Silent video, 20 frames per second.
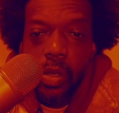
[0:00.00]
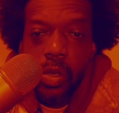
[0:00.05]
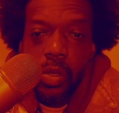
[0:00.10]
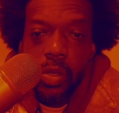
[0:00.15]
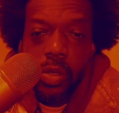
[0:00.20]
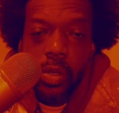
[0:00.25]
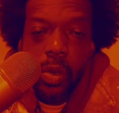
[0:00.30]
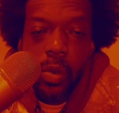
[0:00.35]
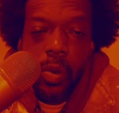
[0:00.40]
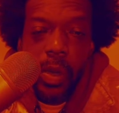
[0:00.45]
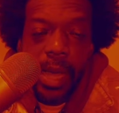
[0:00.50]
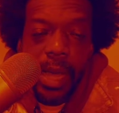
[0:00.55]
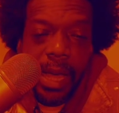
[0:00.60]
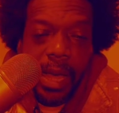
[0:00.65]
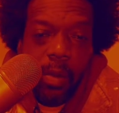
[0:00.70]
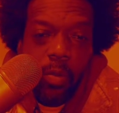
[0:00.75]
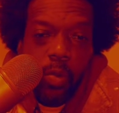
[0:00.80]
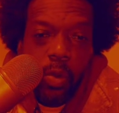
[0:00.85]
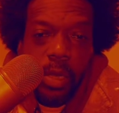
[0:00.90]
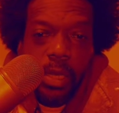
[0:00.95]
So
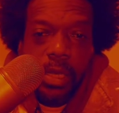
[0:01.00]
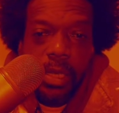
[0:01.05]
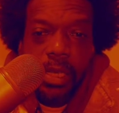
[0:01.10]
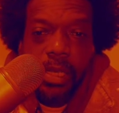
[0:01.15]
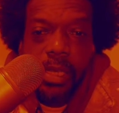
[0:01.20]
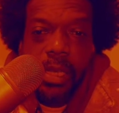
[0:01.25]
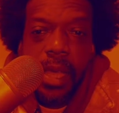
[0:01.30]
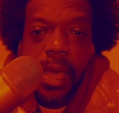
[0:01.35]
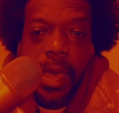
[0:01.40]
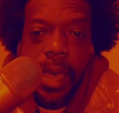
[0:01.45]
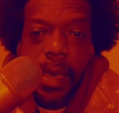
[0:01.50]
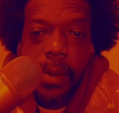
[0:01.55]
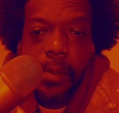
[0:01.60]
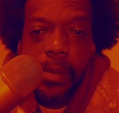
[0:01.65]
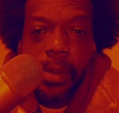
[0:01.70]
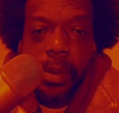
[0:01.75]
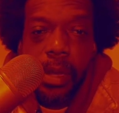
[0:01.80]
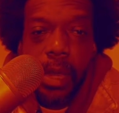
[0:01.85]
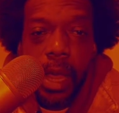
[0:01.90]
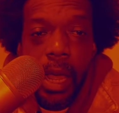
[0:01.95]
I want this to
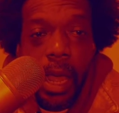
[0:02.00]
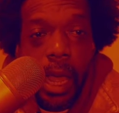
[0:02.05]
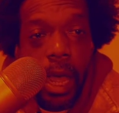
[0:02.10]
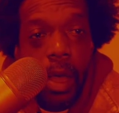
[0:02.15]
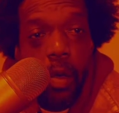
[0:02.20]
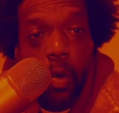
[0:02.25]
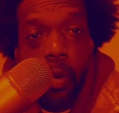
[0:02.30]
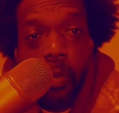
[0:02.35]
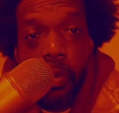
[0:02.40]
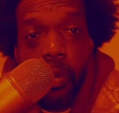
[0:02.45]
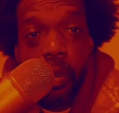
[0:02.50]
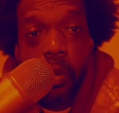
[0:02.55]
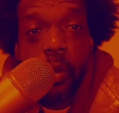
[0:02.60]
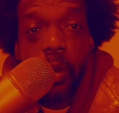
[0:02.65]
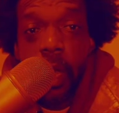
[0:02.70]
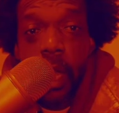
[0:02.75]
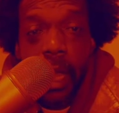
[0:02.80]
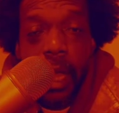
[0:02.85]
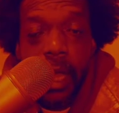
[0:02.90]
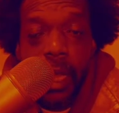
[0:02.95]
happen. I hope you
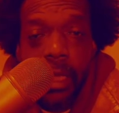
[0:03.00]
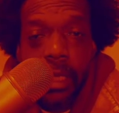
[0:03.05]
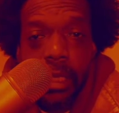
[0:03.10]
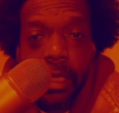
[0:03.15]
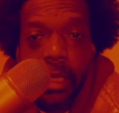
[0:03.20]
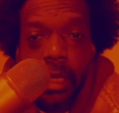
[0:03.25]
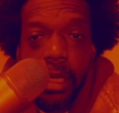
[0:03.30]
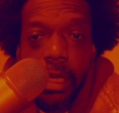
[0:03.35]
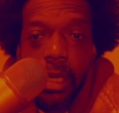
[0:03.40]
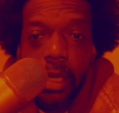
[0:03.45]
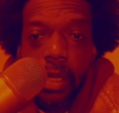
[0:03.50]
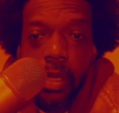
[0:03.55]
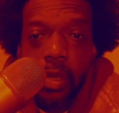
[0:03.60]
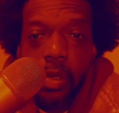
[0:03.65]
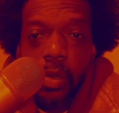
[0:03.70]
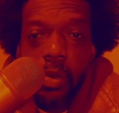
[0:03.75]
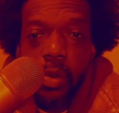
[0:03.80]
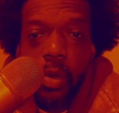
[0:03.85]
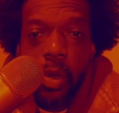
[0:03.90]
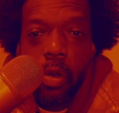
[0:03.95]
guys,
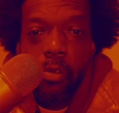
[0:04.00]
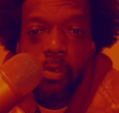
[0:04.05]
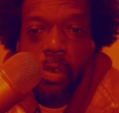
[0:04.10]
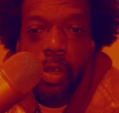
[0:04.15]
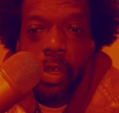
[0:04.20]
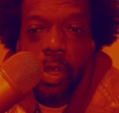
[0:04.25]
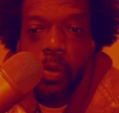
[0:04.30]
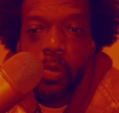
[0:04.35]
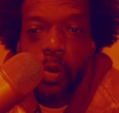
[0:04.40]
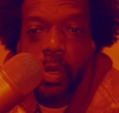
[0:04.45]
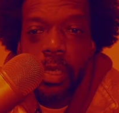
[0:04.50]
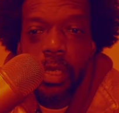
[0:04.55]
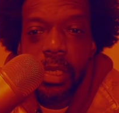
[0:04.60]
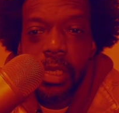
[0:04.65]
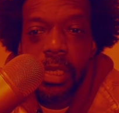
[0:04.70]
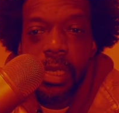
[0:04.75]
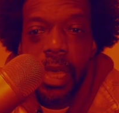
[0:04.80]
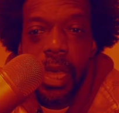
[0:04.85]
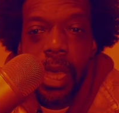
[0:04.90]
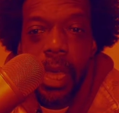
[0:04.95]
you know, really want
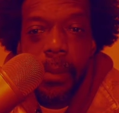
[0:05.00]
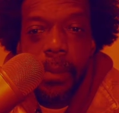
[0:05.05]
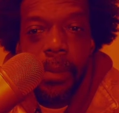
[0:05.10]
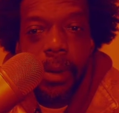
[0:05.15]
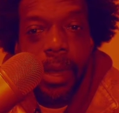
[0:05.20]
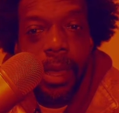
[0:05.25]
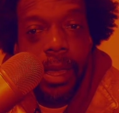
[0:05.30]
this to happen.